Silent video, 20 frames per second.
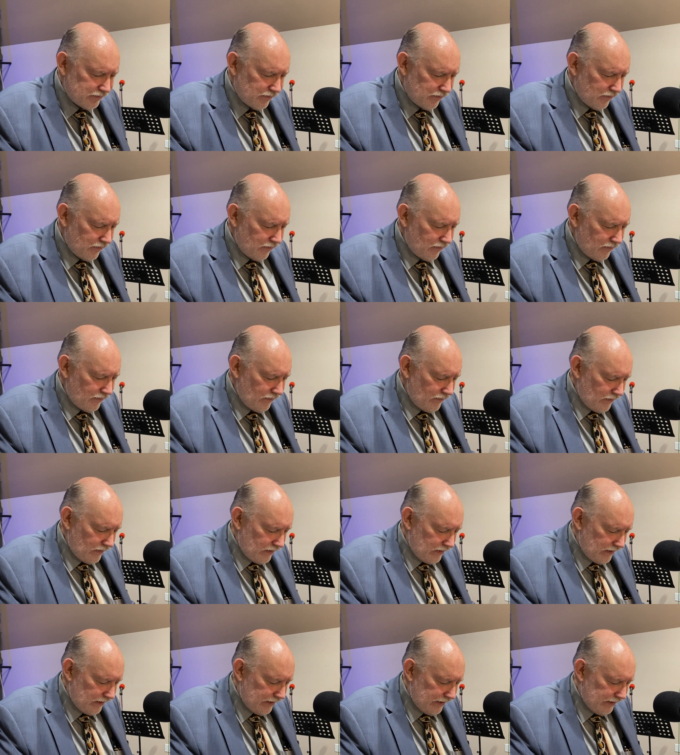
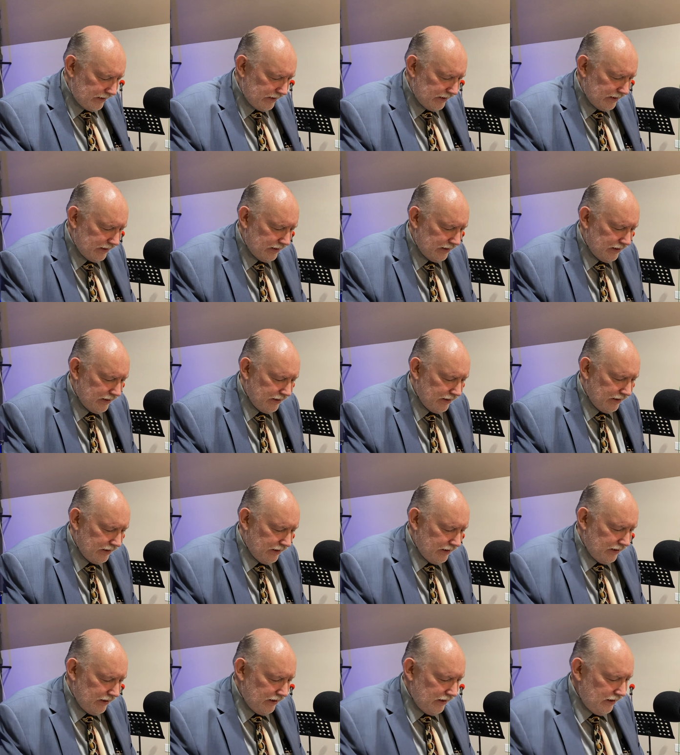
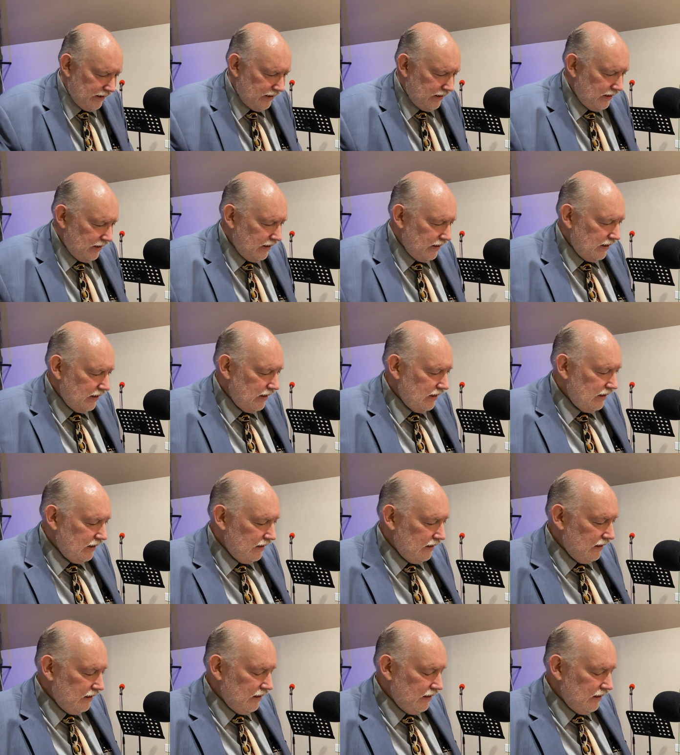(silence)